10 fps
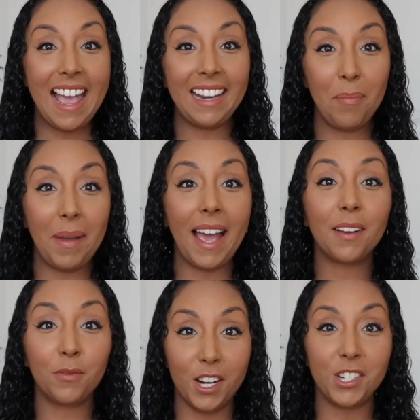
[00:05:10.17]
And I'm
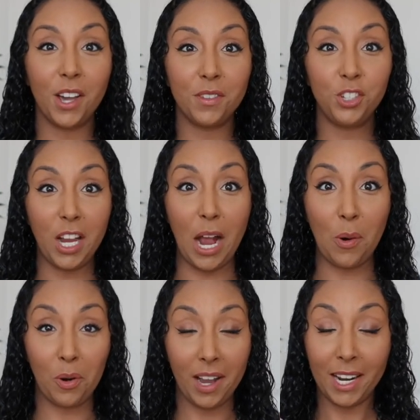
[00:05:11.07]
back fresh out the
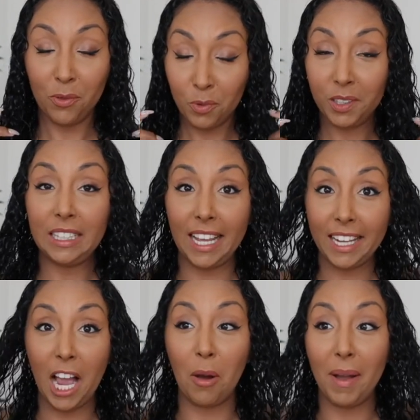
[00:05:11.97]
shower, and I really like
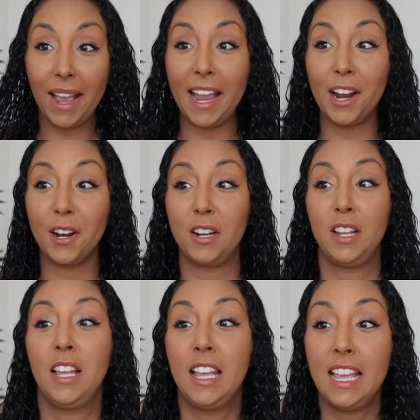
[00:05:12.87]
how my hair
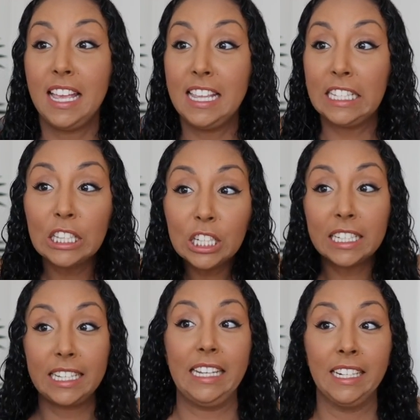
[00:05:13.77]
is
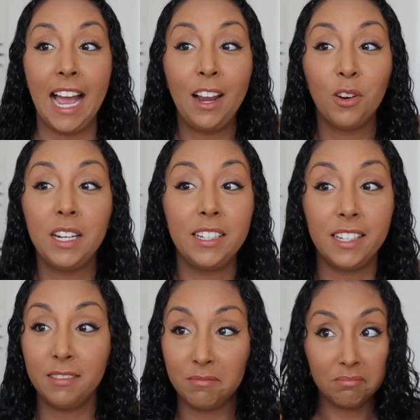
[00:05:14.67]
looking. I already
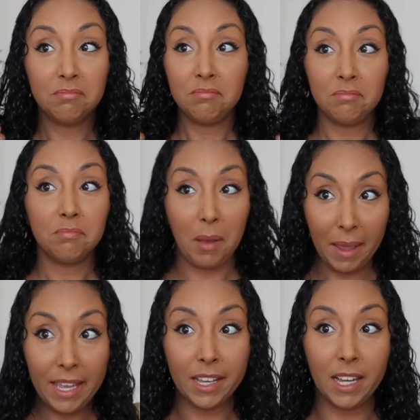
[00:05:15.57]
did my
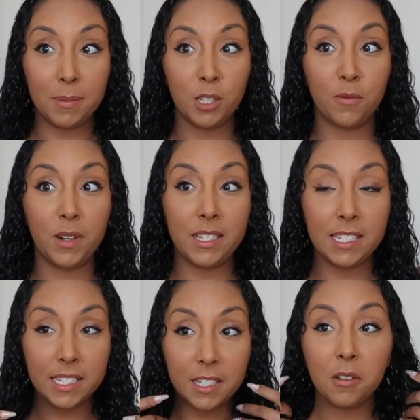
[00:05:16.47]
makeup, so for it to
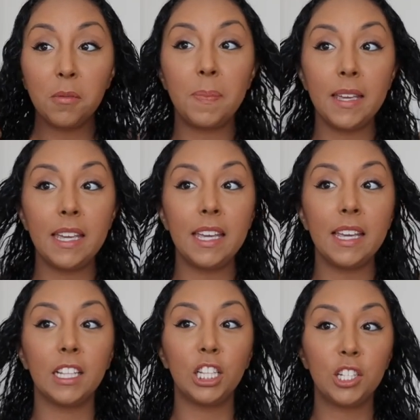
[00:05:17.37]
still
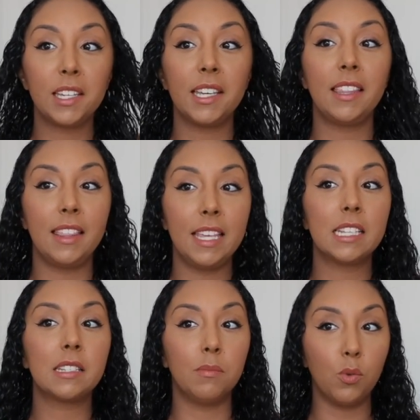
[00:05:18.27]
be looking
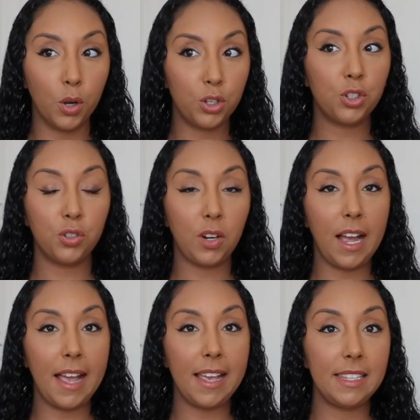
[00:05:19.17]
this
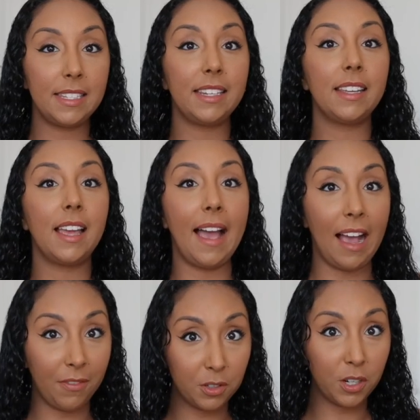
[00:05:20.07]
moisturized
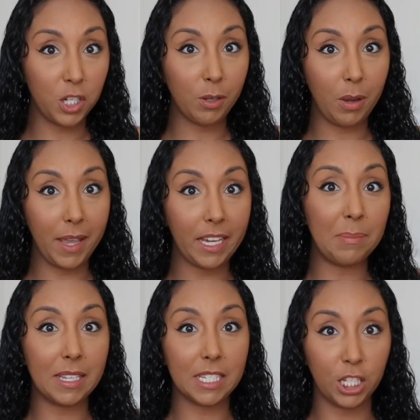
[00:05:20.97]
after I do my
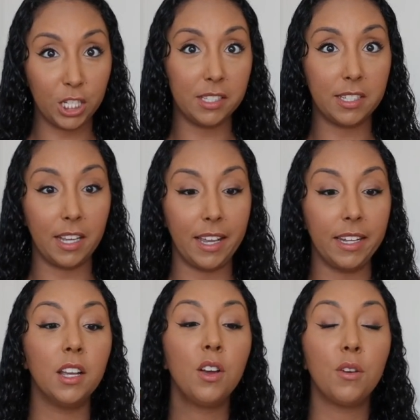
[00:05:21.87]
makeup is a good
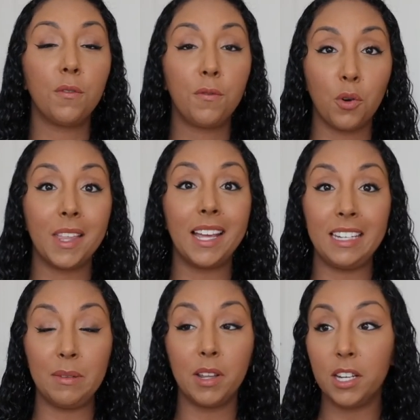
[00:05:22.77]
sign for that
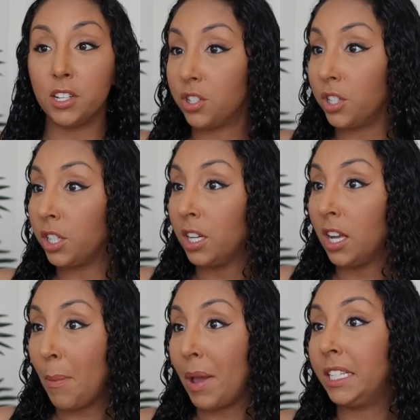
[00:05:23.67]
deep conditioner.
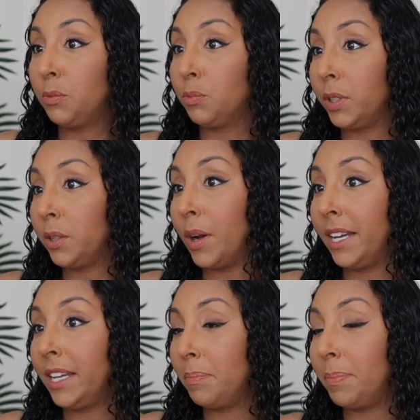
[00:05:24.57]
I mean, I did re-wet
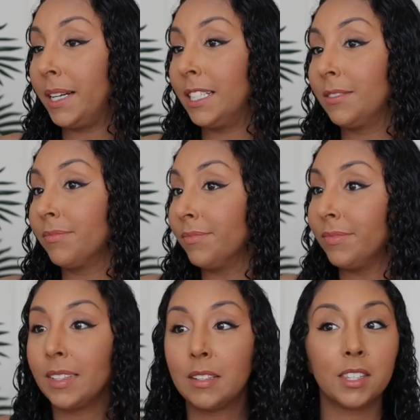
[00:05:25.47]
it, but
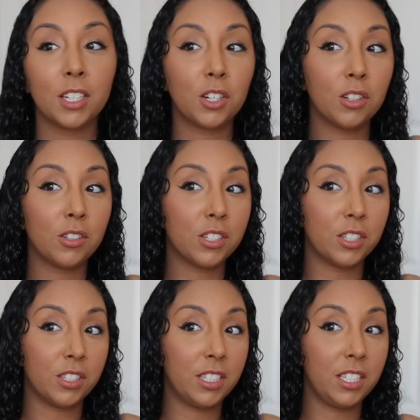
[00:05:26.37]
the curls are
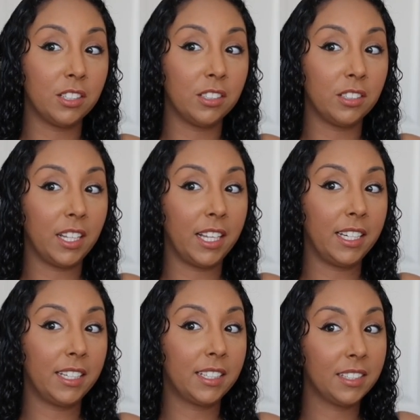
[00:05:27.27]
still
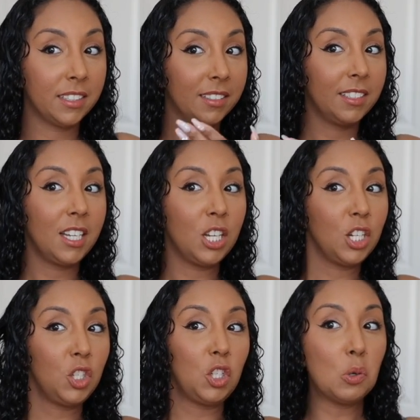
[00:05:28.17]
like
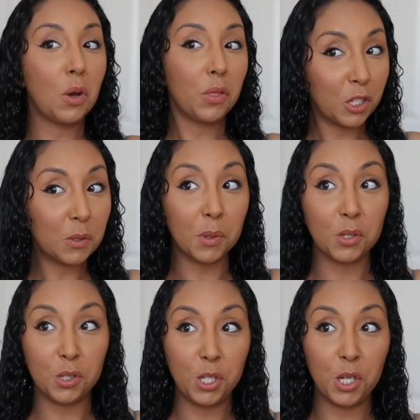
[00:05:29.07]
doing what they're
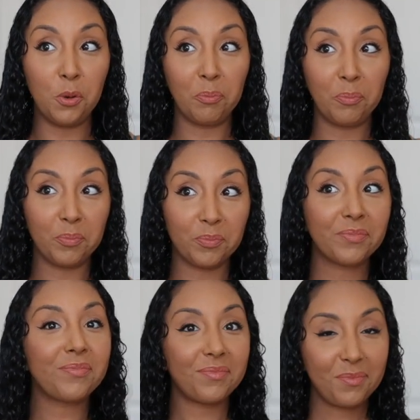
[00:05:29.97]
supposed to do.
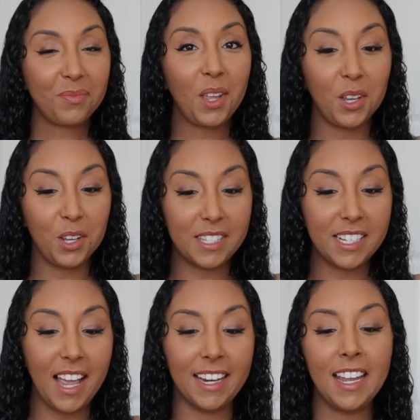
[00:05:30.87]
Good
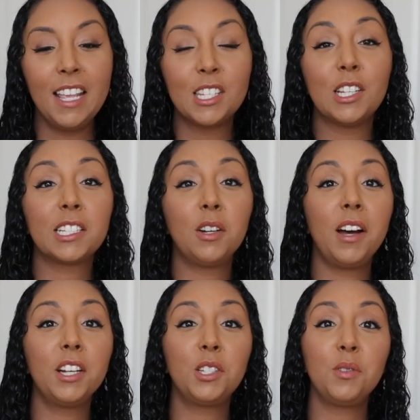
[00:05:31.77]
sign. So let's go
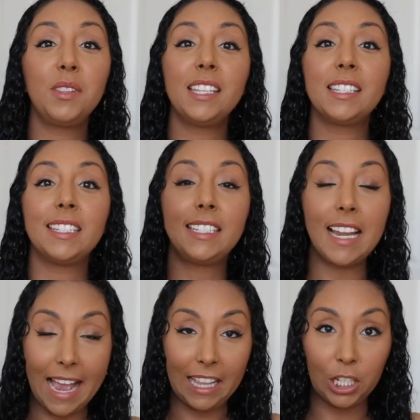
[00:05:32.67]
on to the
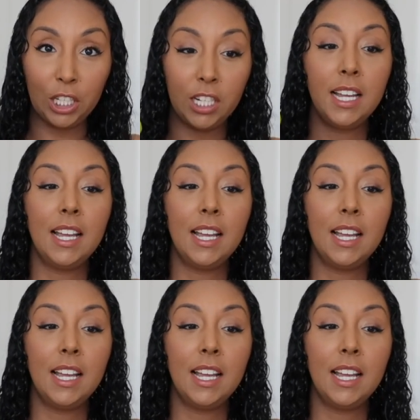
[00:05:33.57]
styler.